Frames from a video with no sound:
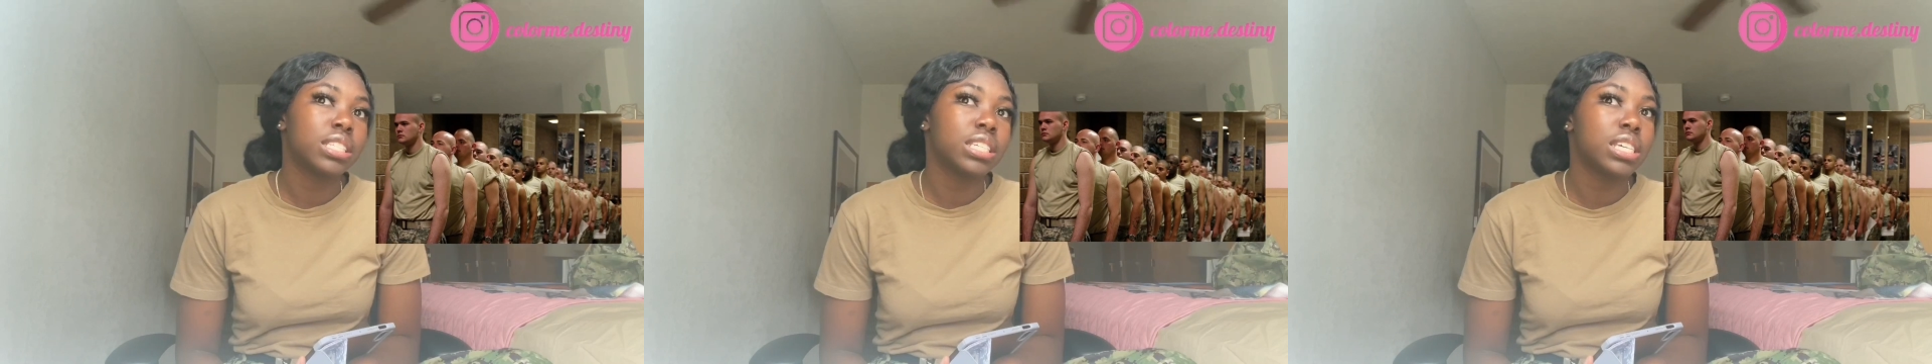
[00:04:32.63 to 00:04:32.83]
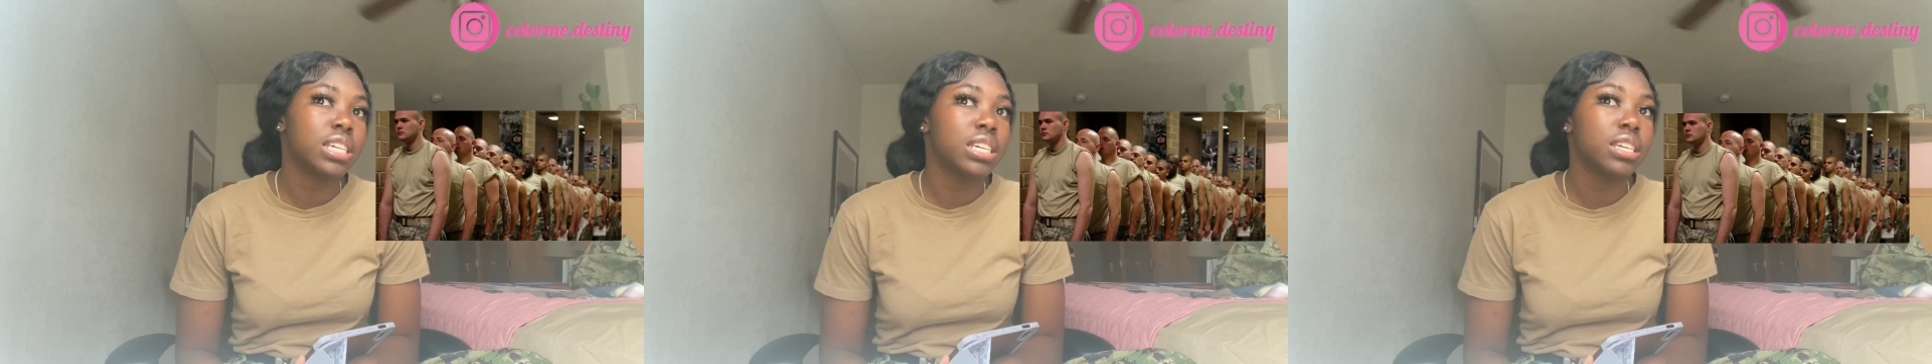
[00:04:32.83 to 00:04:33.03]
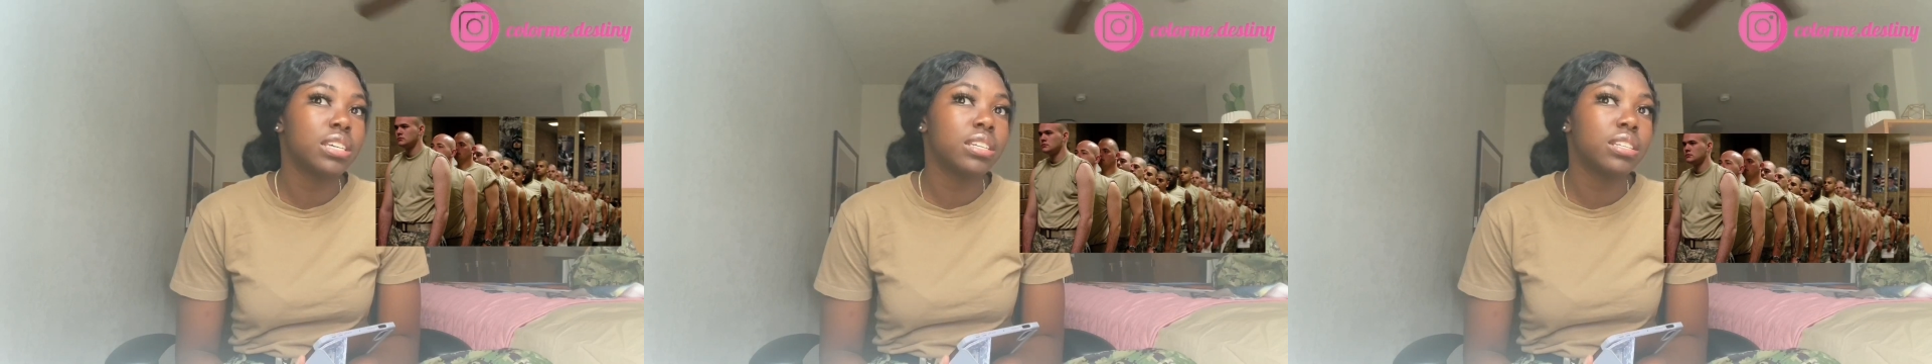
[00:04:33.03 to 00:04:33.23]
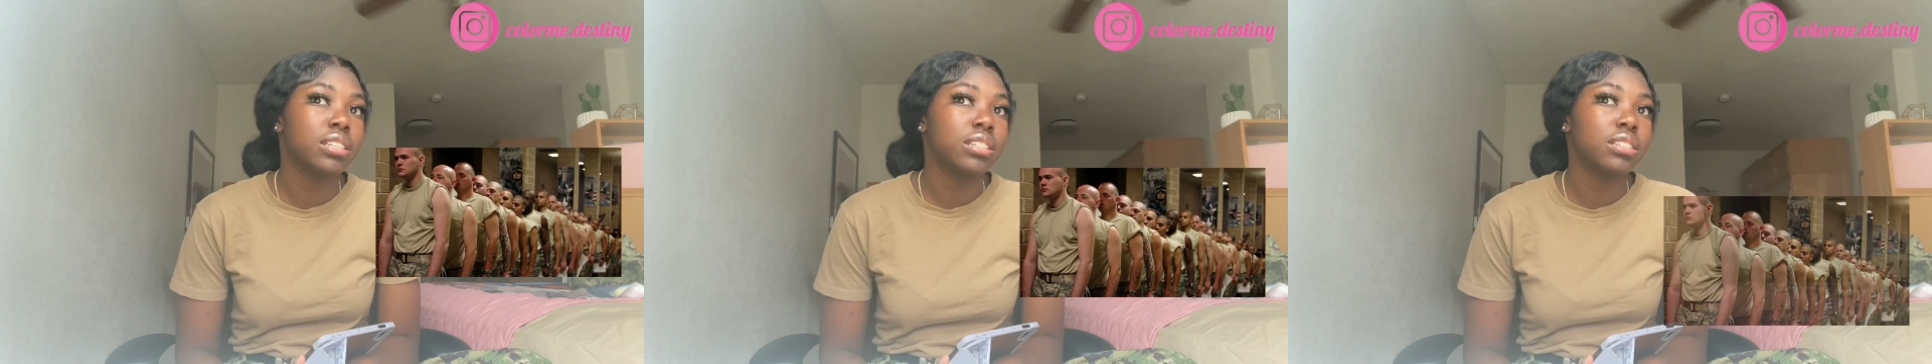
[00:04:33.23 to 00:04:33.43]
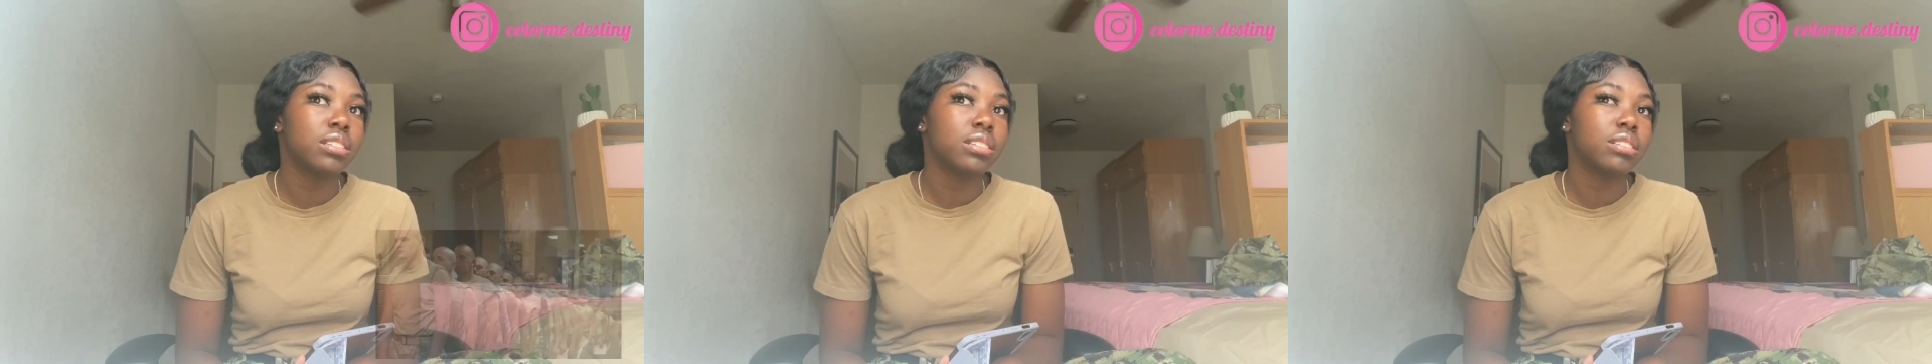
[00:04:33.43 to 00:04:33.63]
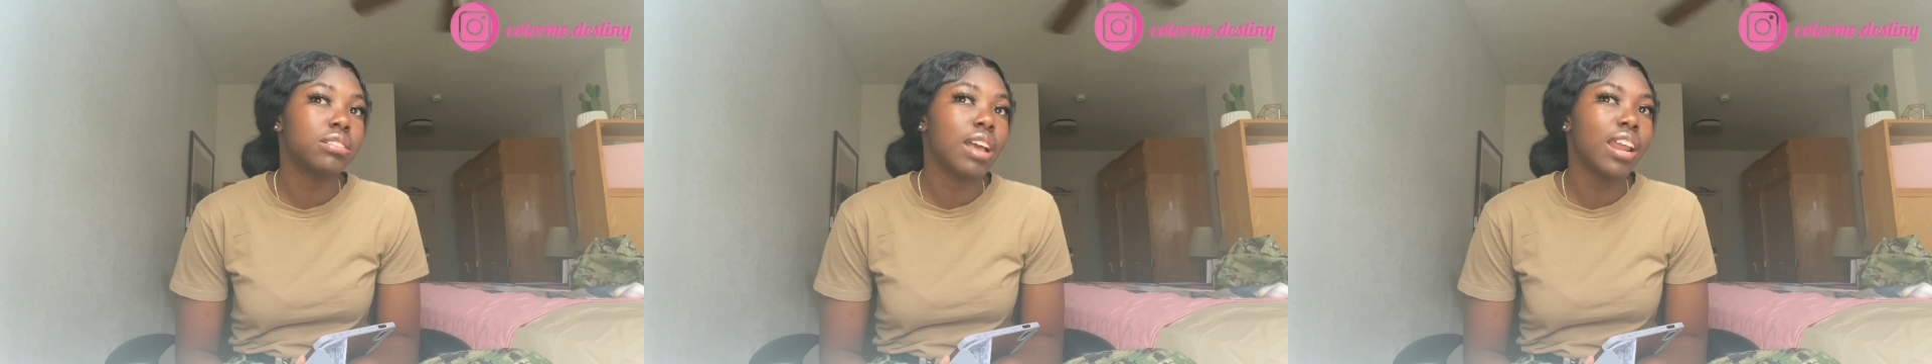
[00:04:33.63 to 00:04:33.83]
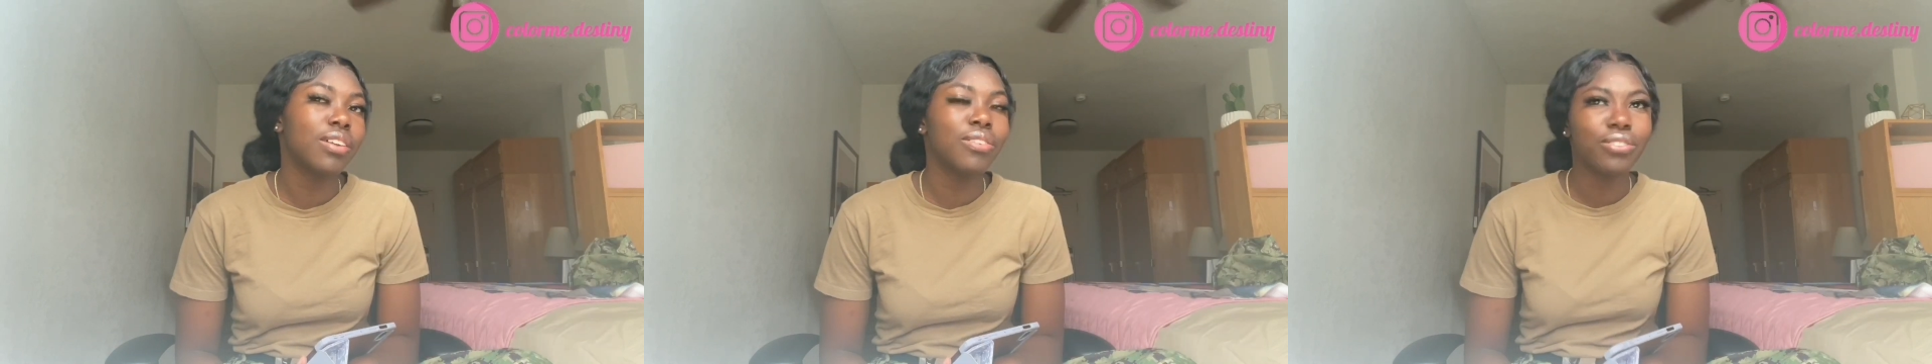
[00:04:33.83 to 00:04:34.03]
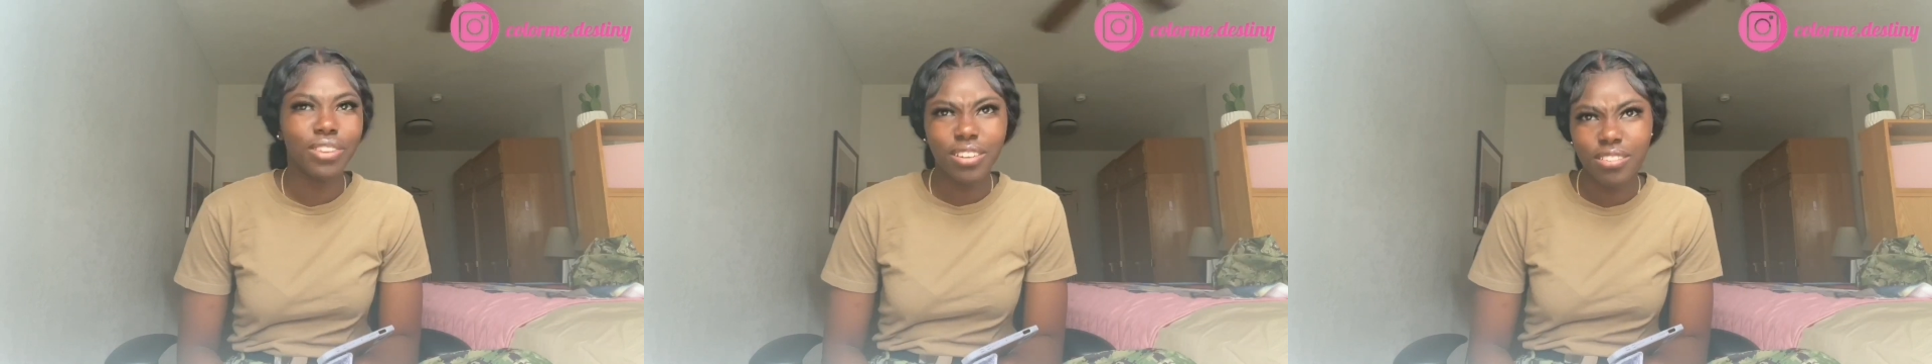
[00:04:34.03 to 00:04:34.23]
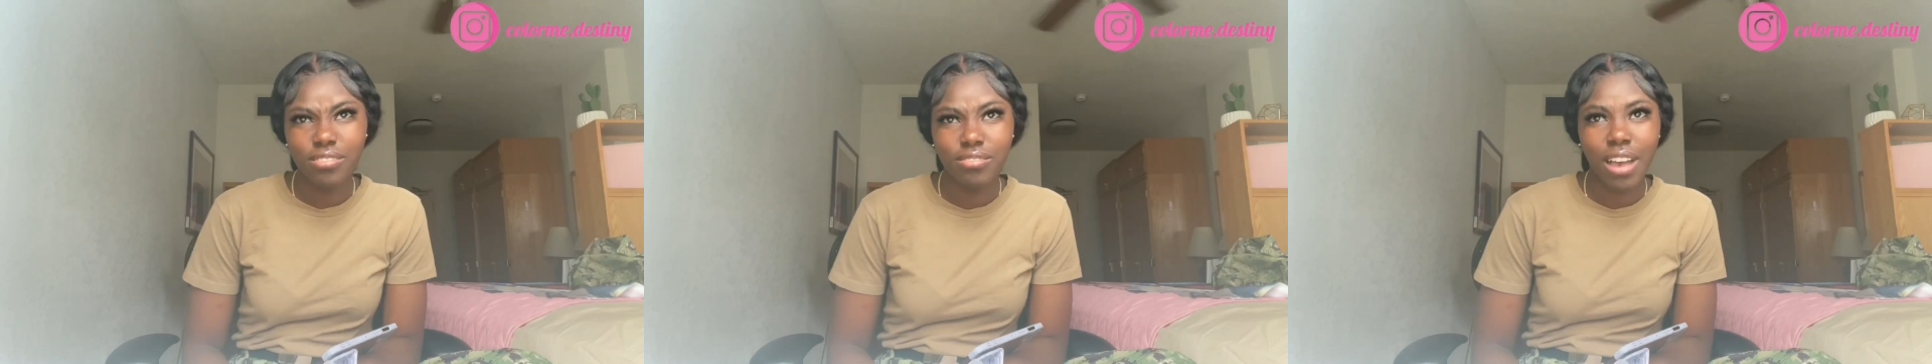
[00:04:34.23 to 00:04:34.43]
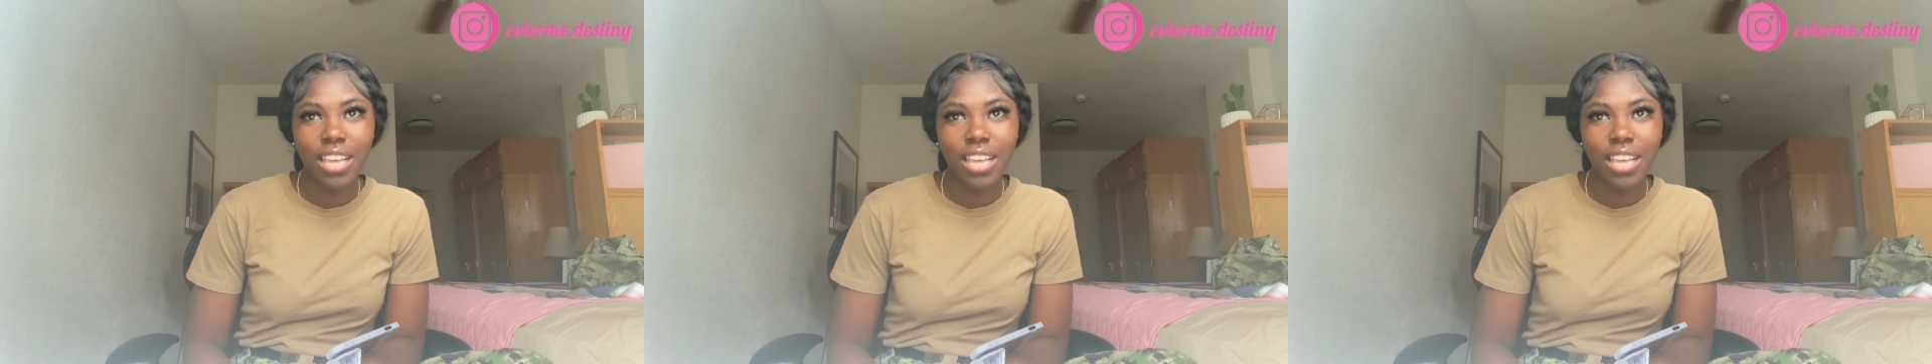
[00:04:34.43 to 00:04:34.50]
10, I don't know.